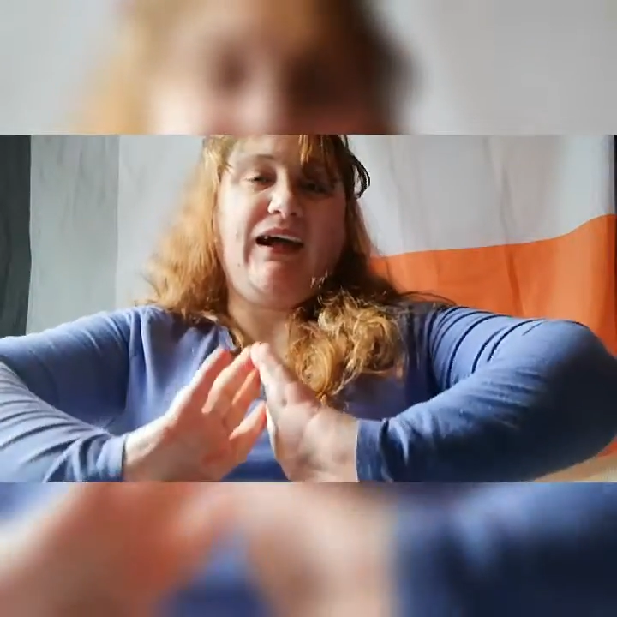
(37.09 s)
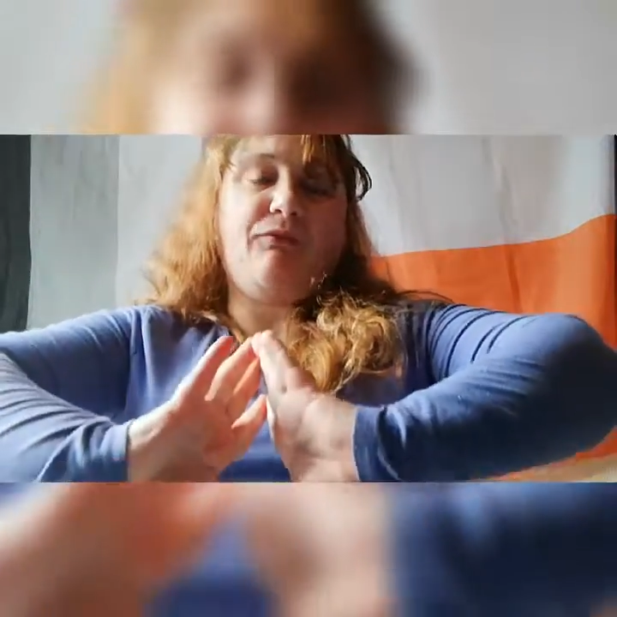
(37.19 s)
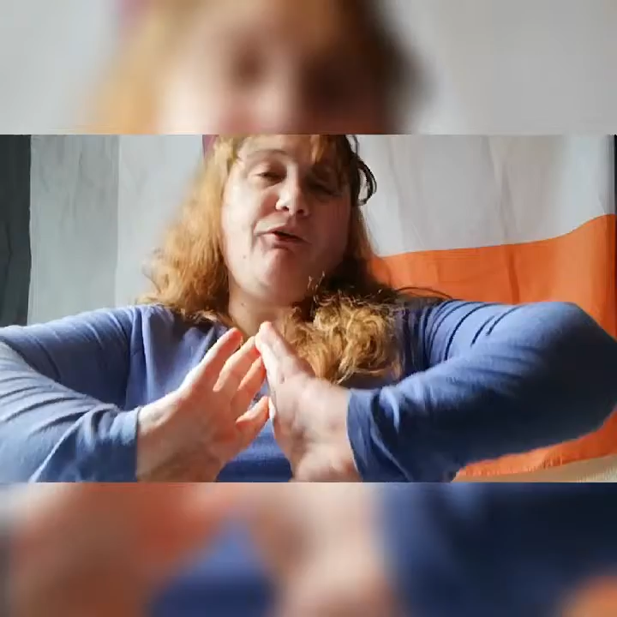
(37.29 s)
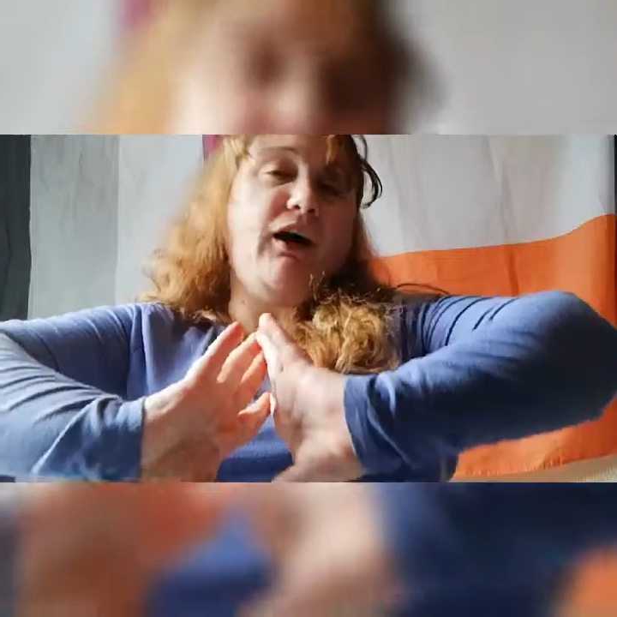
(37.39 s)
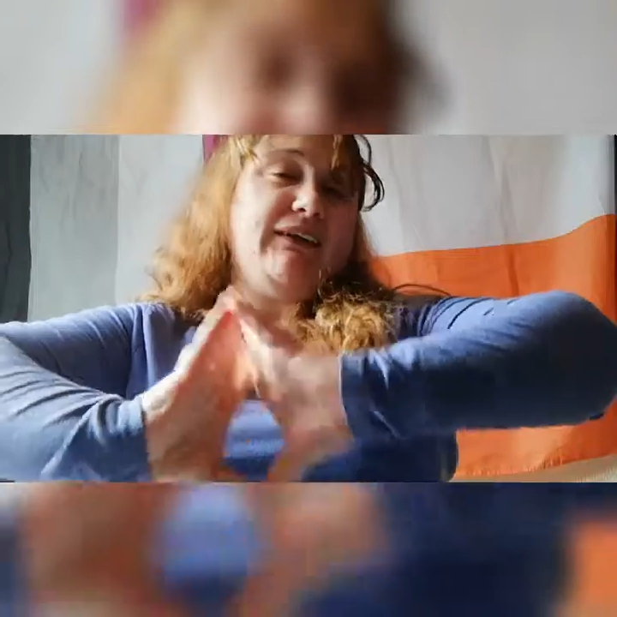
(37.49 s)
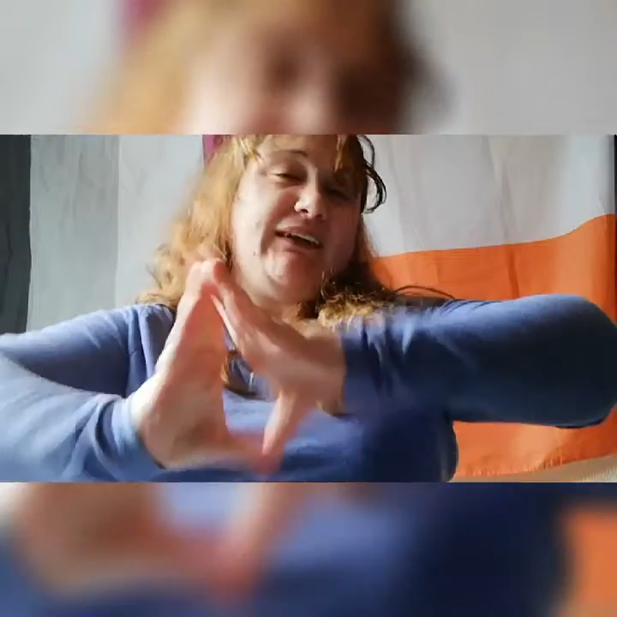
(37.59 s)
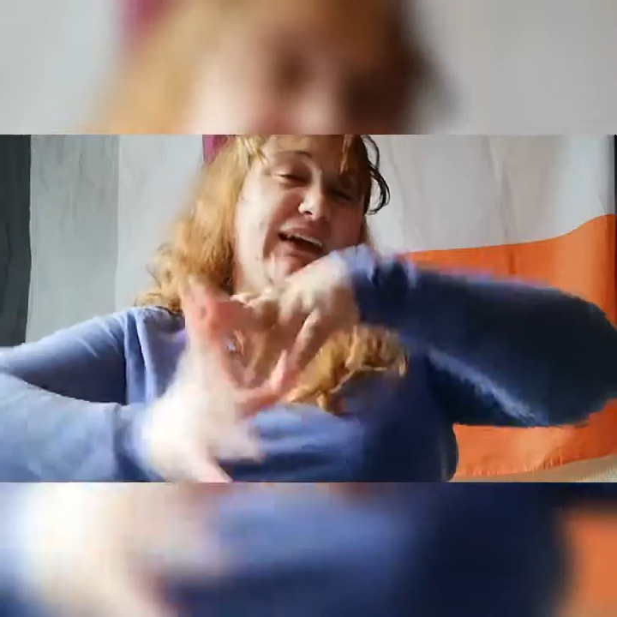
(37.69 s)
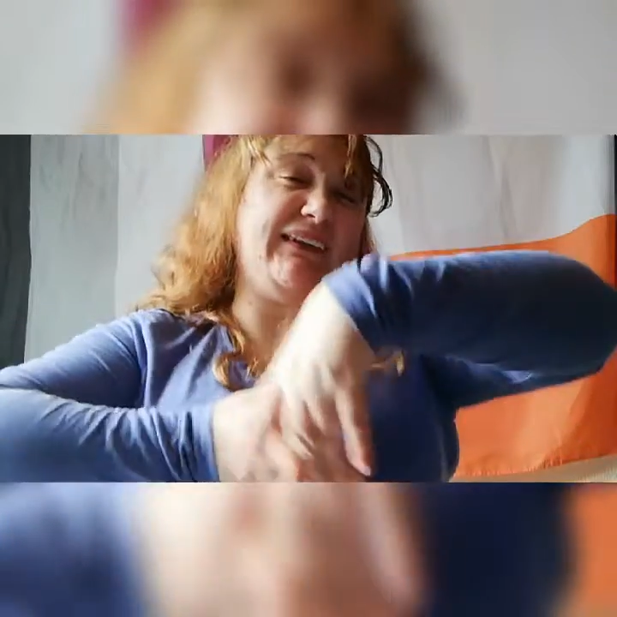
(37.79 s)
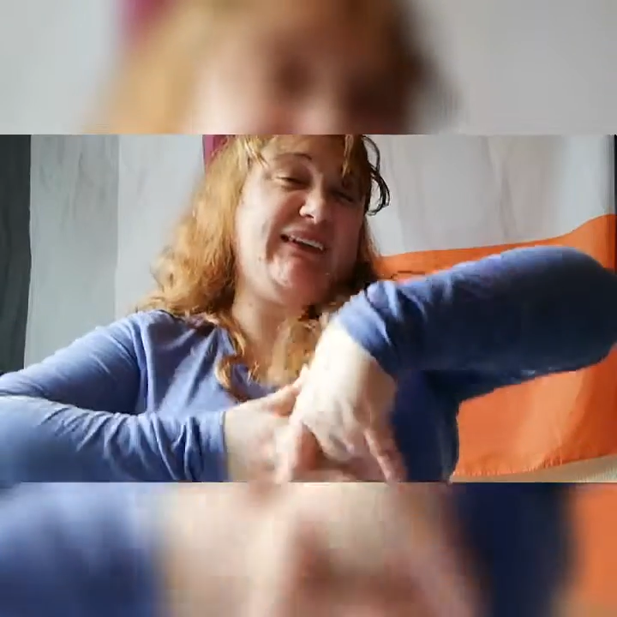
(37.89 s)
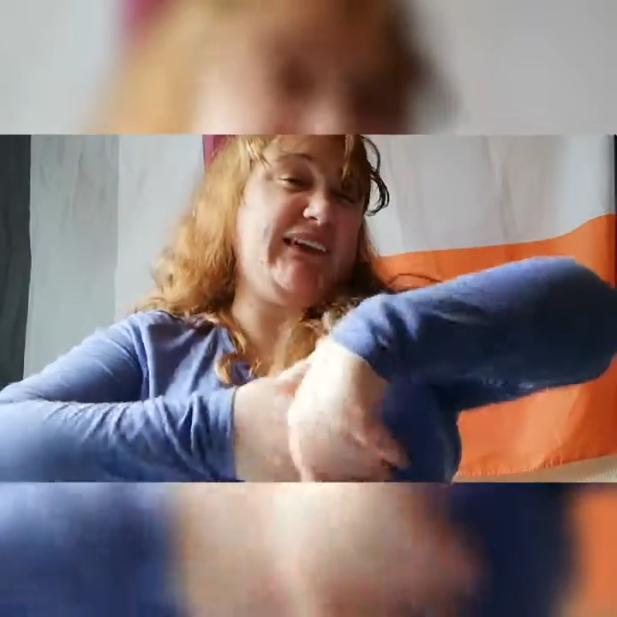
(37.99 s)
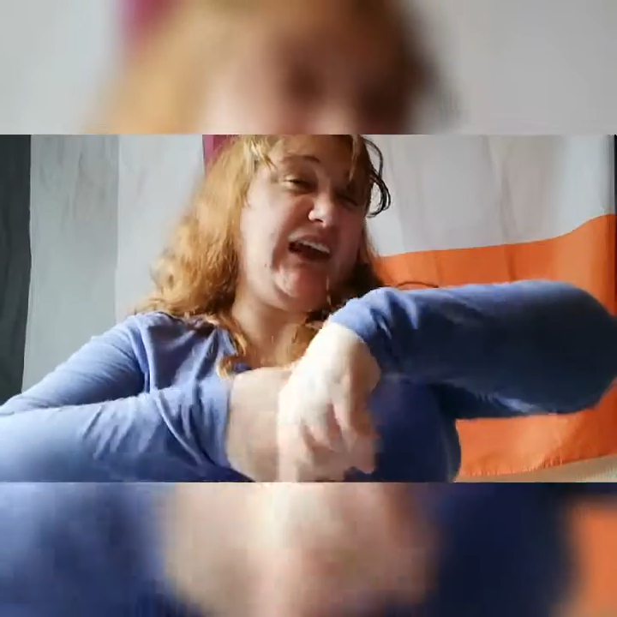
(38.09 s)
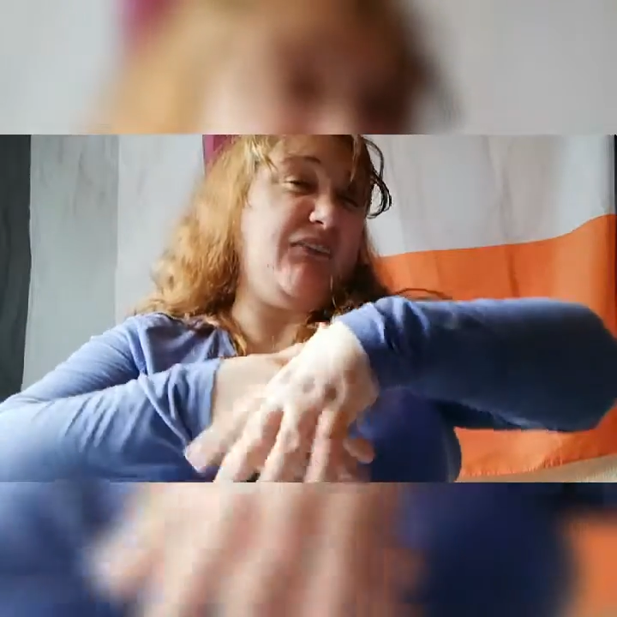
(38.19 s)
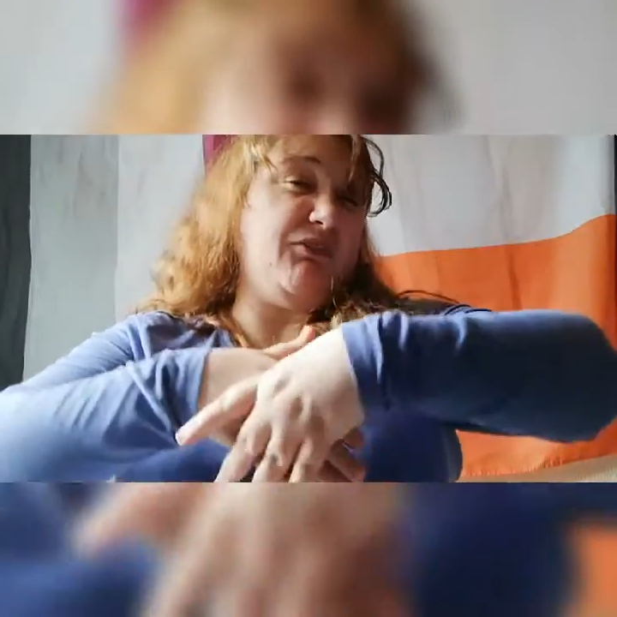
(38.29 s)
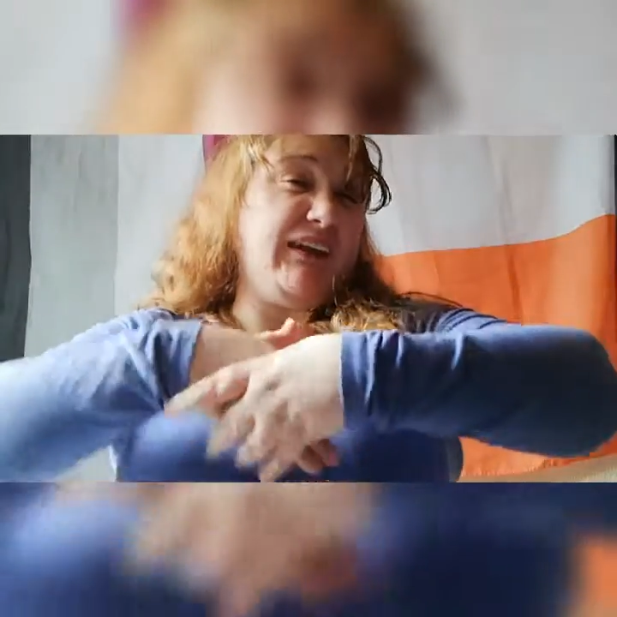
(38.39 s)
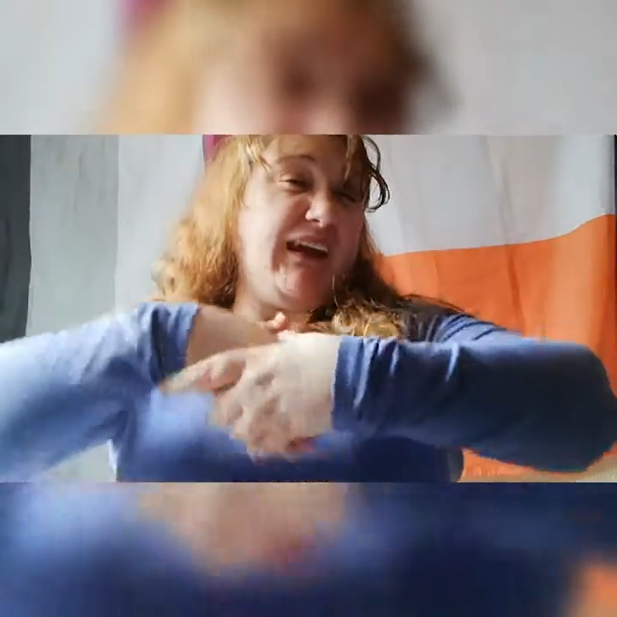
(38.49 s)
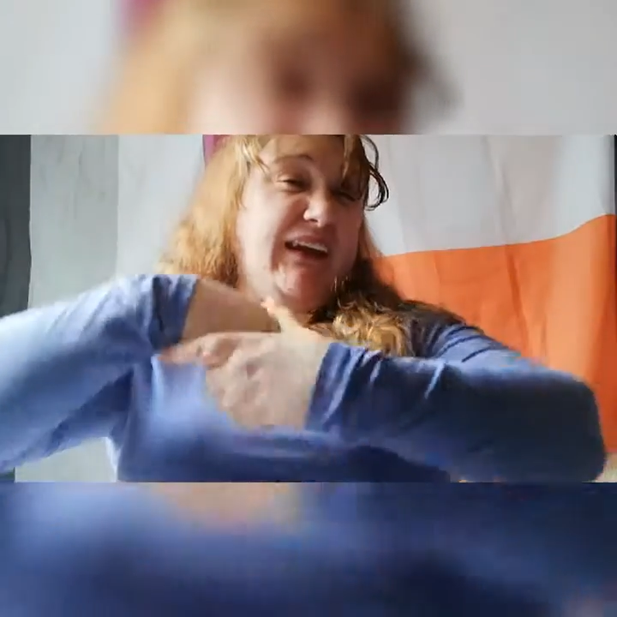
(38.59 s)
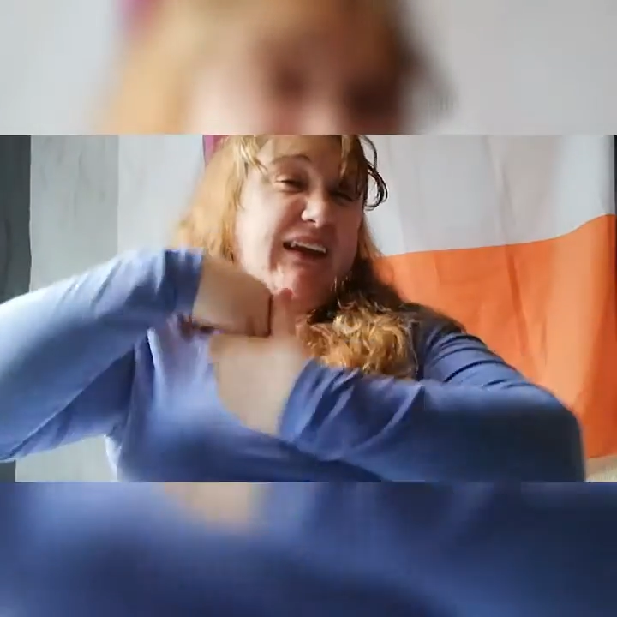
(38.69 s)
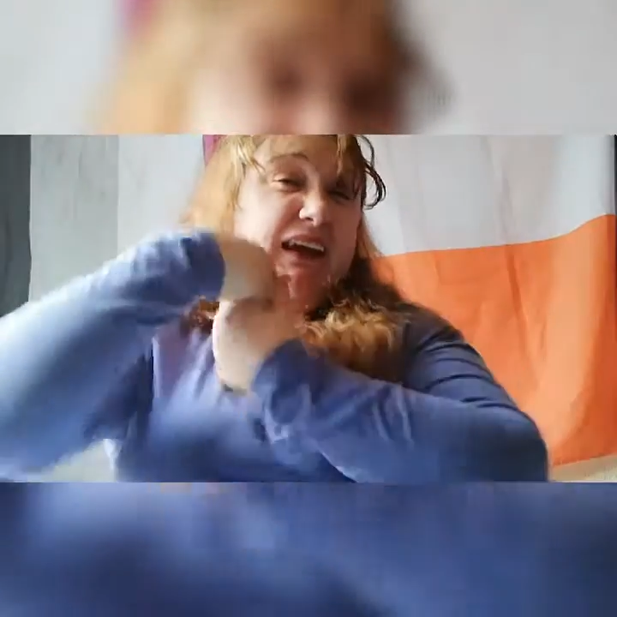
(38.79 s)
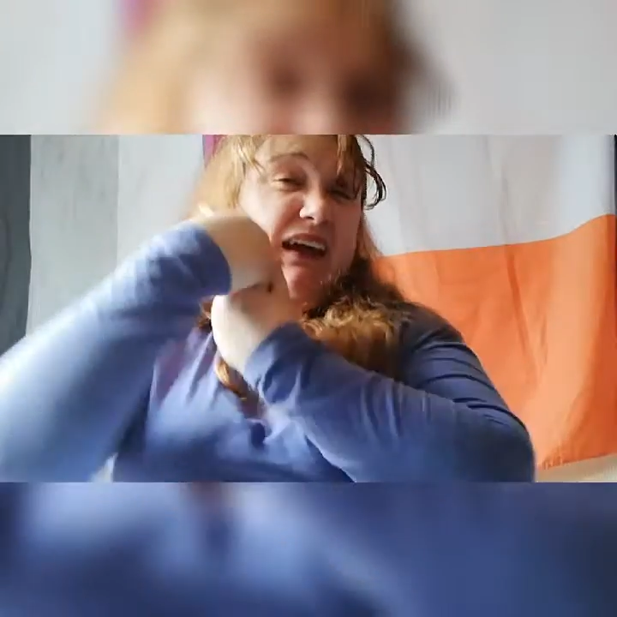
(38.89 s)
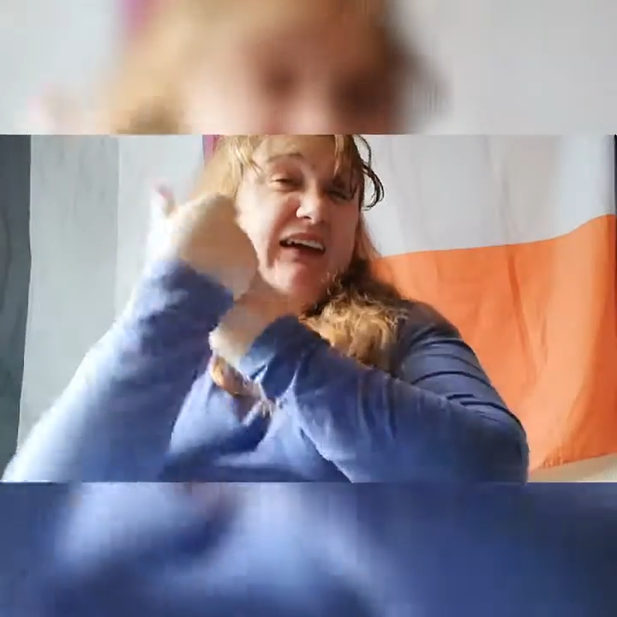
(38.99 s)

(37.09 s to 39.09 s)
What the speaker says: I thought I'd see if there's any